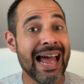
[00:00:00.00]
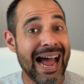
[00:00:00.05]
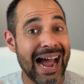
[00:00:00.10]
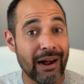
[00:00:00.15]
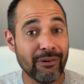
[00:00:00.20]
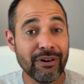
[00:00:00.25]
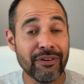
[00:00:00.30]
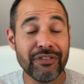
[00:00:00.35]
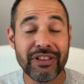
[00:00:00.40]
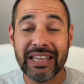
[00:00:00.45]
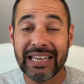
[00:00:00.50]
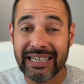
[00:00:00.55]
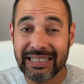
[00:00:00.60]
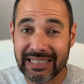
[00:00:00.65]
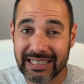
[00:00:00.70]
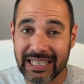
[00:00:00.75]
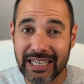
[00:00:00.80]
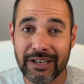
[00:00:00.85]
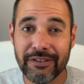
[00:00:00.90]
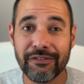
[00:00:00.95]
However, they
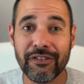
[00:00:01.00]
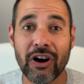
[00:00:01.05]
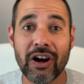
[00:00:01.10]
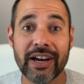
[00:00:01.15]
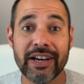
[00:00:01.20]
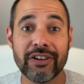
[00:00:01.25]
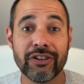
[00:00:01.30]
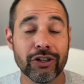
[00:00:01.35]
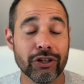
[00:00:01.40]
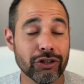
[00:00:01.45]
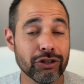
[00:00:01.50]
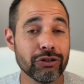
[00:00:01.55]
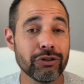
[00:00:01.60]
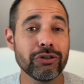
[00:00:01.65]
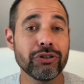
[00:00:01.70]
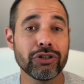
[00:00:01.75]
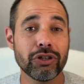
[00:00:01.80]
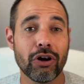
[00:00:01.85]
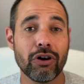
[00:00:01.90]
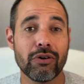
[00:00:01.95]
did find that true
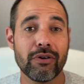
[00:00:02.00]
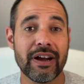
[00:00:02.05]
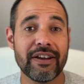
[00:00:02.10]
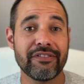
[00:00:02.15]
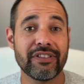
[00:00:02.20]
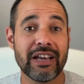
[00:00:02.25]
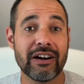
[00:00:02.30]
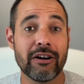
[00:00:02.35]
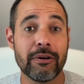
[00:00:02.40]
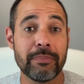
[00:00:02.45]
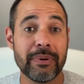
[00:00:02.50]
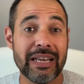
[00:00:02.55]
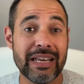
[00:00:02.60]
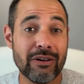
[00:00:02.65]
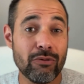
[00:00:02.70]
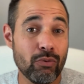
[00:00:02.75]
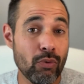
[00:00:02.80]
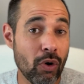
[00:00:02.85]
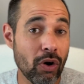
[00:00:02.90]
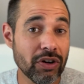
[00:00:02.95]
shockwave therapy
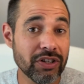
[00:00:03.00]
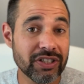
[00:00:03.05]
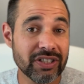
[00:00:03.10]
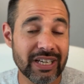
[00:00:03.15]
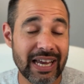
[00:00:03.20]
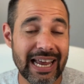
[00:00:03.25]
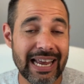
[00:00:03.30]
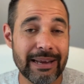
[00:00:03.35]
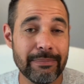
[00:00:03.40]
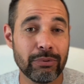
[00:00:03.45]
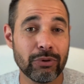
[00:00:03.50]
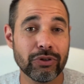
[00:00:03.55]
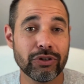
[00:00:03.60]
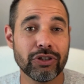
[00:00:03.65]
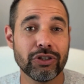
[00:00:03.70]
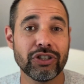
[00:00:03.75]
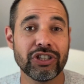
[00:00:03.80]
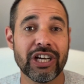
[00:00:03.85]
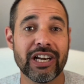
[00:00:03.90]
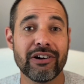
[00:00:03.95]
was able
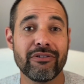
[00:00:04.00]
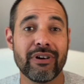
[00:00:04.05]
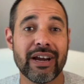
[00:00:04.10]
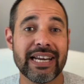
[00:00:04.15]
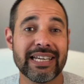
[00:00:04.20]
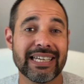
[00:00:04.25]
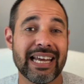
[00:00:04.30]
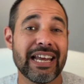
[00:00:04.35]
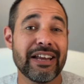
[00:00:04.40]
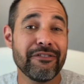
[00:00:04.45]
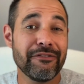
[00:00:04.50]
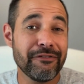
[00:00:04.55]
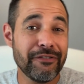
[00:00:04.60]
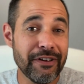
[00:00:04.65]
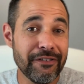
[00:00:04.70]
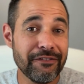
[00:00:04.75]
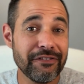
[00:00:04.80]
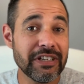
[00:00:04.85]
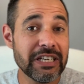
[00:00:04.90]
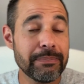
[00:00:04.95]
to generate a
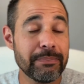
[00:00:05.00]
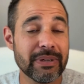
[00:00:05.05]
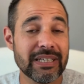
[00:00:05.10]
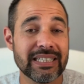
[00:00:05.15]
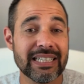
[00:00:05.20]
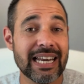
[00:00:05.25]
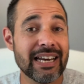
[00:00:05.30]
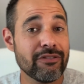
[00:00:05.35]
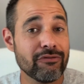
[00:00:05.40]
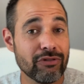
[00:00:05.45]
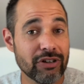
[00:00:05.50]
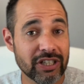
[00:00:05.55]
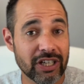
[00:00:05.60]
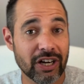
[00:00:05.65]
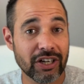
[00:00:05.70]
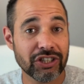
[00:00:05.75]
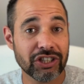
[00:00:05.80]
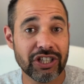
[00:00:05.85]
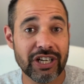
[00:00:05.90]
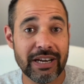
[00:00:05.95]
50%
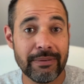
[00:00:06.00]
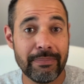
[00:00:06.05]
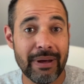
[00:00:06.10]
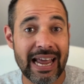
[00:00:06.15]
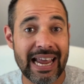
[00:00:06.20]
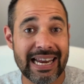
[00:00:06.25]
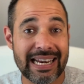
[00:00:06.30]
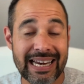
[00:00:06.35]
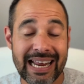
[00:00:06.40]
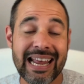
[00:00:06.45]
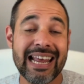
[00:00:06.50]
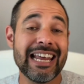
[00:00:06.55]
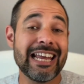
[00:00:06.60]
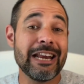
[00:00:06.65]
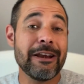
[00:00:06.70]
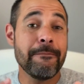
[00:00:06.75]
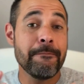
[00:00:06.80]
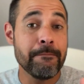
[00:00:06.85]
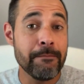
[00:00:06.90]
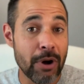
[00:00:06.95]
reduction in pain
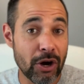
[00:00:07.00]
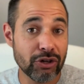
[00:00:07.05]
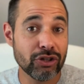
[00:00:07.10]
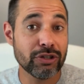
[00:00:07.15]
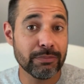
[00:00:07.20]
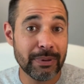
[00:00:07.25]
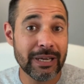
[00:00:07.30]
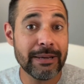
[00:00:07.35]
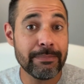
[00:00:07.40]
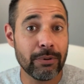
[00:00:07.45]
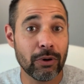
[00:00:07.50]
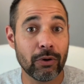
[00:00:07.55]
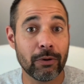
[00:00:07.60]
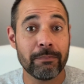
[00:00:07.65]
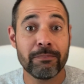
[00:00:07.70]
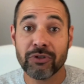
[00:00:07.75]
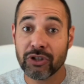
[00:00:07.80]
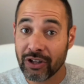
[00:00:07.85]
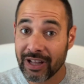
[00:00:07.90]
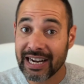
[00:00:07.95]
in most people.
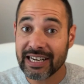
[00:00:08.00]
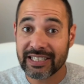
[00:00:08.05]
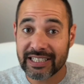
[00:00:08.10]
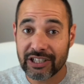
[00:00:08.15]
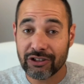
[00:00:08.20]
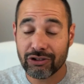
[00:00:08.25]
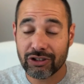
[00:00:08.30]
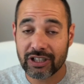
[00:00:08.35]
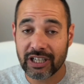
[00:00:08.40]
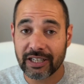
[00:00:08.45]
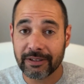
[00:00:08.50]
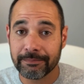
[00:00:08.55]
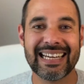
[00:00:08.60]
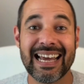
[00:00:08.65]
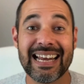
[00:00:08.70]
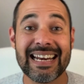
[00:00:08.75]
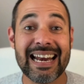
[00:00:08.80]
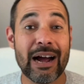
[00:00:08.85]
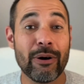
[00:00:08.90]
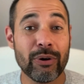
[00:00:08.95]
So that's interesting.
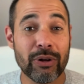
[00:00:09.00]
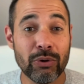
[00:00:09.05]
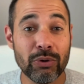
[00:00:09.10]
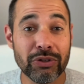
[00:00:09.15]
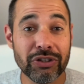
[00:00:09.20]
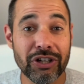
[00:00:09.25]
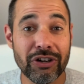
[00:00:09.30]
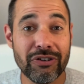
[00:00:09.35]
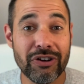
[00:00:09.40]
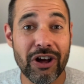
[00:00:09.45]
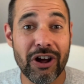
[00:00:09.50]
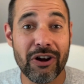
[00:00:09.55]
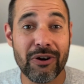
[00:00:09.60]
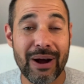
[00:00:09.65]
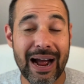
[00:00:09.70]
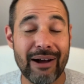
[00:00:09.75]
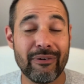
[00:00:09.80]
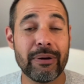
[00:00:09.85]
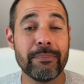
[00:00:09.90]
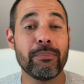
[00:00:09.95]
Now, we also know
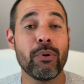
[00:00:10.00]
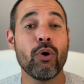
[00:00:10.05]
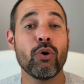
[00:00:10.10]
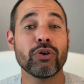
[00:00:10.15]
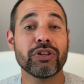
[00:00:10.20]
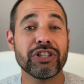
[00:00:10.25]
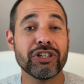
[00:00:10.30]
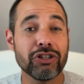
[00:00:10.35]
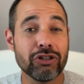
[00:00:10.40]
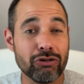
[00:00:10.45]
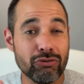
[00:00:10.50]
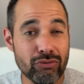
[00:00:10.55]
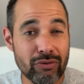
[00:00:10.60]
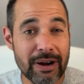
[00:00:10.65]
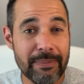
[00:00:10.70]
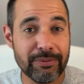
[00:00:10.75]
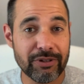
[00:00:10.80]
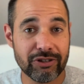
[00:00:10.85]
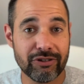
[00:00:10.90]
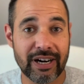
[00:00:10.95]
how important
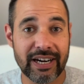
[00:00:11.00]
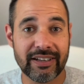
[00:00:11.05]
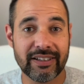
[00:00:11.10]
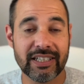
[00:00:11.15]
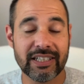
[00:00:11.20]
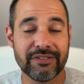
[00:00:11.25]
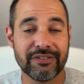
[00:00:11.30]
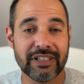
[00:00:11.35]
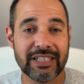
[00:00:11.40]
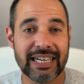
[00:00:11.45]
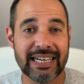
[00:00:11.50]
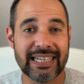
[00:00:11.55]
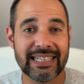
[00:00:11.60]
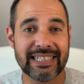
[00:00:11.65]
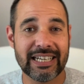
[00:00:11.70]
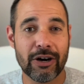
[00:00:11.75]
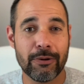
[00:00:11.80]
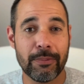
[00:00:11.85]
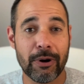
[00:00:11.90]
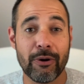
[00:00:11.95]
grip strength is for
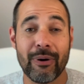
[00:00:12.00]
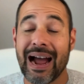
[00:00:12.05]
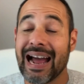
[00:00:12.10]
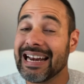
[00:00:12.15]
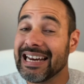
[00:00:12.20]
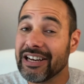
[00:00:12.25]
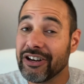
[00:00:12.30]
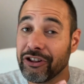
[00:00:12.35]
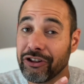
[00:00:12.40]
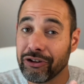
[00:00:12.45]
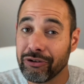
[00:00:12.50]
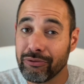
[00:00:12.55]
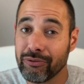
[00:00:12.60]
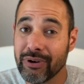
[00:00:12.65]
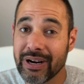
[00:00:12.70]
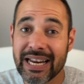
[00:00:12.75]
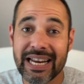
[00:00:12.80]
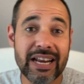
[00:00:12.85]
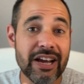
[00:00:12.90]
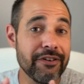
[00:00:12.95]
tennis elbow. And in
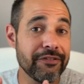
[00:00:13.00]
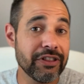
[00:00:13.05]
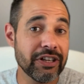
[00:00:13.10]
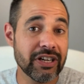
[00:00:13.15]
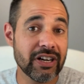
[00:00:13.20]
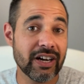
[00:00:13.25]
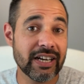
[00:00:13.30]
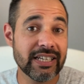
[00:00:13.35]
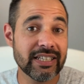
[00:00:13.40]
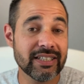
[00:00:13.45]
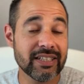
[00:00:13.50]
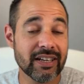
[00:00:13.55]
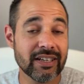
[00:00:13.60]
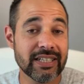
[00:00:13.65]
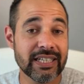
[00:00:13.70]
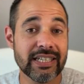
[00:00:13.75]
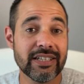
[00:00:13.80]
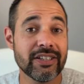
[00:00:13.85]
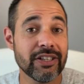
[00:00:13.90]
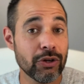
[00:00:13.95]
3 of the 9
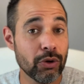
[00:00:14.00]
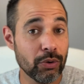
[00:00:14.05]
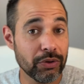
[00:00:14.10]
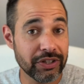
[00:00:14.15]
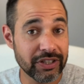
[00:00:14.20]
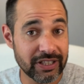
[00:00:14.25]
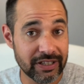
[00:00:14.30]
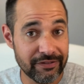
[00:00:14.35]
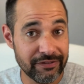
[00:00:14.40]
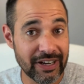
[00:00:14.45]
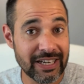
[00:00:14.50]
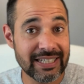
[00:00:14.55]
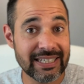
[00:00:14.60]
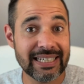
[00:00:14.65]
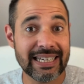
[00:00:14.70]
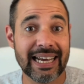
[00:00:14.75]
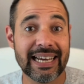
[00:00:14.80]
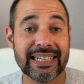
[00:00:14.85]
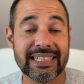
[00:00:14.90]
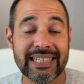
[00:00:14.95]
studies the authors
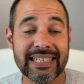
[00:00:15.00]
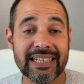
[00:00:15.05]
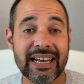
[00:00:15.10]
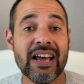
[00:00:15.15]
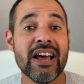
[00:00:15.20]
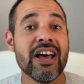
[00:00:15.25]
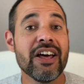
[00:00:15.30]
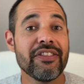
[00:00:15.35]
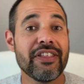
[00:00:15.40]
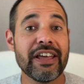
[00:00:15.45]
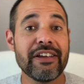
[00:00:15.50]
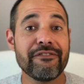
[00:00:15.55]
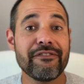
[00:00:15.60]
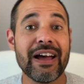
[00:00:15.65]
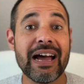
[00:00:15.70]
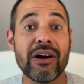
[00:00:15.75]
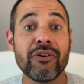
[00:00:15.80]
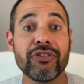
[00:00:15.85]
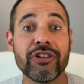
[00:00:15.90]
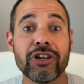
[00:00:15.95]
investigated, they
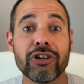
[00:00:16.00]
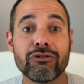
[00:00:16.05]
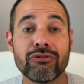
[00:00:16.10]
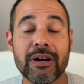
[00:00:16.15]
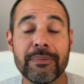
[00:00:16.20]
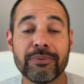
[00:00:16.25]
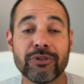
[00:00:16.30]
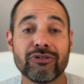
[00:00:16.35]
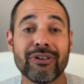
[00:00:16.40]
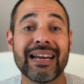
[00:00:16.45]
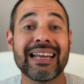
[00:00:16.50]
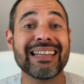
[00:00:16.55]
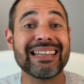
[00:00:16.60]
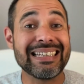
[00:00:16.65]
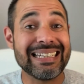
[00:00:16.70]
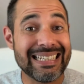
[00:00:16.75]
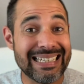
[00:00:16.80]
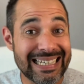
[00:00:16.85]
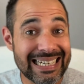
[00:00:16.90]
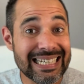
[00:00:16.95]
found that grip strength
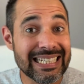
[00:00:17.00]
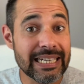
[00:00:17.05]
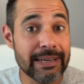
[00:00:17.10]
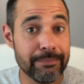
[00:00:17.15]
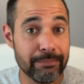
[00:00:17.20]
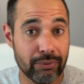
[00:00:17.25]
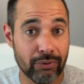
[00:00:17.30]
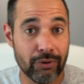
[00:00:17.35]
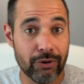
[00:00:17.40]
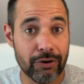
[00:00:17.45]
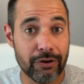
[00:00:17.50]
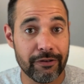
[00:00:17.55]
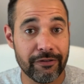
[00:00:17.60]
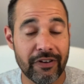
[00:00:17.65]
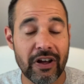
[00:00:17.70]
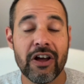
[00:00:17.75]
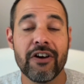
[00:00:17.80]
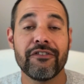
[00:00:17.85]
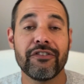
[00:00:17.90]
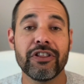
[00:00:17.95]
did
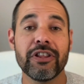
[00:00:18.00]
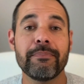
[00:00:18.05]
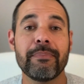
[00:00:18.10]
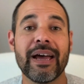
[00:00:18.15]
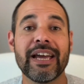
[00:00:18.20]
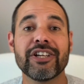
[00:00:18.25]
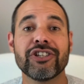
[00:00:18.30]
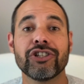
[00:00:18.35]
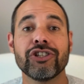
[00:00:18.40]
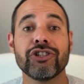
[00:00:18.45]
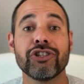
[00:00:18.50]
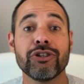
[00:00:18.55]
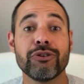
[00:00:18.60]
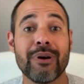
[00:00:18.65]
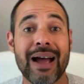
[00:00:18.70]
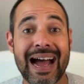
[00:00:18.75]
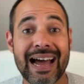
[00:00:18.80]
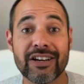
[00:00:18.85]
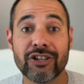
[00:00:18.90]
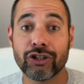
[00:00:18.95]
improve for the patients who
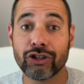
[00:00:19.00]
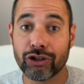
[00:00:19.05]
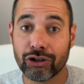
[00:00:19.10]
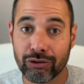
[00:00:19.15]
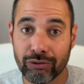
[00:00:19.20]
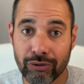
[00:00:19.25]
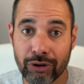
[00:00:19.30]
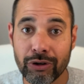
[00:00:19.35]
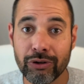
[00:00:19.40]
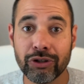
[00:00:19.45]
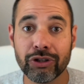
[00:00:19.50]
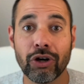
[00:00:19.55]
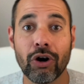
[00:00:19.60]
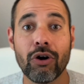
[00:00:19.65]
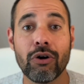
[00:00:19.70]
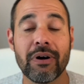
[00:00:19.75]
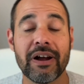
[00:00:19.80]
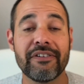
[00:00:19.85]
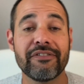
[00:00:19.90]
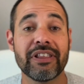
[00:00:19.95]
had true
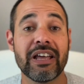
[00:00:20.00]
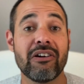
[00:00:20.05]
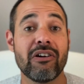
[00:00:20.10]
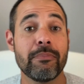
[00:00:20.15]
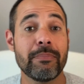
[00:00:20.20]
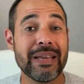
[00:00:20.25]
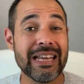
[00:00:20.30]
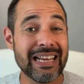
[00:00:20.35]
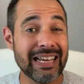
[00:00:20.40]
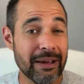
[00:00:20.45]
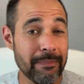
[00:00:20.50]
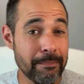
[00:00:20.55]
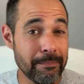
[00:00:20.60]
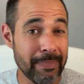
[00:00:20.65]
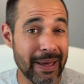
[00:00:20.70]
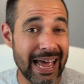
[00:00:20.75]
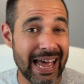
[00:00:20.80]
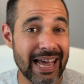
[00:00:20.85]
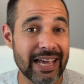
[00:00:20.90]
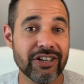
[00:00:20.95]
shockwave therapy
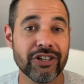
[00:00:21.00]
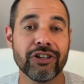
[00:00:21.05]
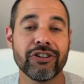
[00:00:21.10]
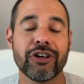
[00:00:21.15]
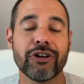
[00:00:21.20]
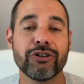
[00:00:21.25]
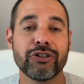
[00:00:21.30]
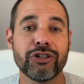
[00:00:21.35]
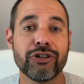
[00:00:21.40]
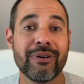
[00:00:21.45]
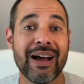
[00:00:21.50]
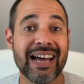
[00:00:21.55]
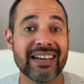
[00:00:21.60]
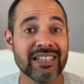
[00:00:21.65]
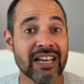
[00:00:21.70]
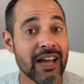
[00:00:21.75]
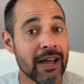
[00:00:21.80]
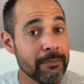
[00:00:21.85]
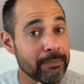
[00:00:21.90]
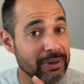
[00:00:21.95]
compared to those who
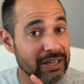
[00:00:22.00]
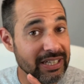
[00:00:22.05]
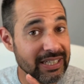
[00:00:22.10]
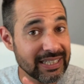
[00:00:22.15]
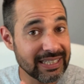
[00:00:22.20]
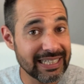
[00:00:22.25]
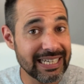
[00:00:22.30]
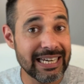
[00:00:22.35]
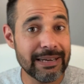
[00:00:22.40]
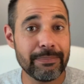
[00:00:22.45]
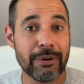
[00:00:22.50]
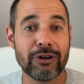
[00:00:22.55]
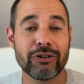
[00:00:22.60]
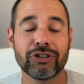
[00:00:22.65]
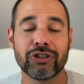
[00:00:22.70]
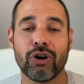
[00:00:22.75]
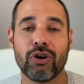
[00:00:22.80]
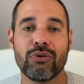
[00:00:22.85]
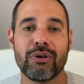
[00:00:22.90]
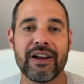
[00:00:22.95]
had placebo
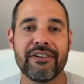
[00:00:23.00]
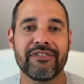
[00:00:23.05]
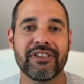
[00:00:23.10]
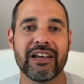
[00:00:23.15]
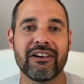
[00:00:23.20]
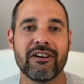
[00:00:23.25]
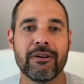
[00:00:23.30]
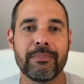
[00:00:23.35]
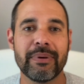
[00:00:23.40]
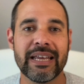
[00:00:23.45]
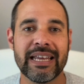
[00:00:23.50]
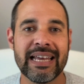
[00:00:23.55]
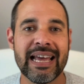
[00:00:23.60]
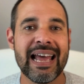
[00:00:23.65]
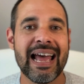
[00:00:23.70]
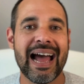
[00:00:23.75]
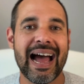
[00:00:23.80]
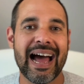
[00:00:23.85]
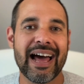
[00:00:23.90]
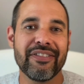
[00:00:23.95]
shockwave therapy
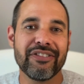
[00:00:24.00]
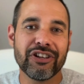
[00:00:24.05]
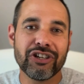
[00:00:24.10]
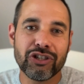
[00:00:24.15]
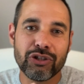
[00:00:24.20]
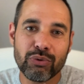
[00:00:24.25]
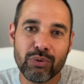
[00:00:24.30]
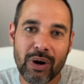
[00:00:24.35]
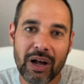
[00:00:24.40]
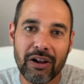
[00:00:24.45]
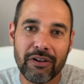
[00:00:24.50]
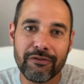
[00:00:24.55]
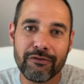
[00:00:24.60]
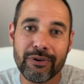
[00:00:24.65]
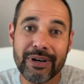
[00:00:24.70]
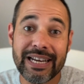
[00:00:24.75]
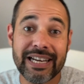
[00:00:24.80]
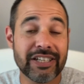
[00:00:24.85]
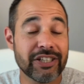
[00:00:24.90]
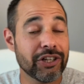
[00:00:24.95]
at the
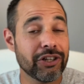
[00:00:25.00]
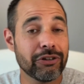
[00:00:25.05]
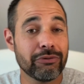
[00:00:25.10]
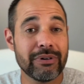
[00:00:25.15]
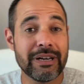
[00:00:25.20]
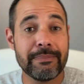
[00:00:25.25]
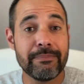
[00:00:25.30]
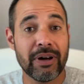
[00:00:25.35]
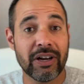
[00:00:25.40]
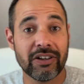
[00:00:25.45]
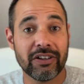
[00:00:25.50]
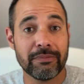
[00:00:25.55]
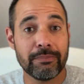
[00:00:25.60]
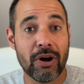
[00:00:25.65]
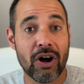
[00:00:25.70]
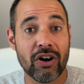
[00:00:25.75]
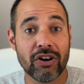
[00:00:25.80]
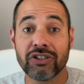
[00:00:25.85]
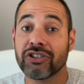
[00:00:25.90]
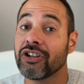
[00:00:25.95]
12-week to 3-month
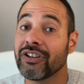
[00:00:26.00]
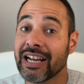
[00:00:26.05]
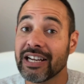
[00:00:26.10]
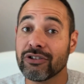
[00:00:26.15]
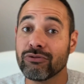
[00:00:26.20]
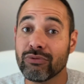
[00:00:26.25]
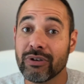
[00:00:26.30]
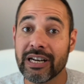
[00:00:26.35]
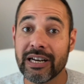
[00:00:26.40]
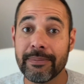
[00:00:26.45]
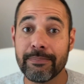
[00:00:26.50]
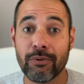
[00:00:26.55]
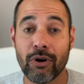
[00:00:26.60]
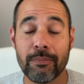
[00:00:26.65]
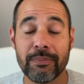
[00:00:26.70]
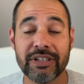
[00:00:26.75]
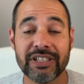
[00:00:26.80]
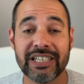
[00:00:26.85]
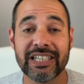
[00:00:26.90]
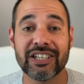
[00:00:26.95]
mark. So that's really
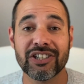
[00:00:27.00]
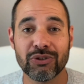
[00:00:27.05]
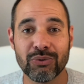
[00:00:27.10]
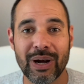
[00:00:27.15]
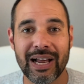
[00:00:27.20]
promising as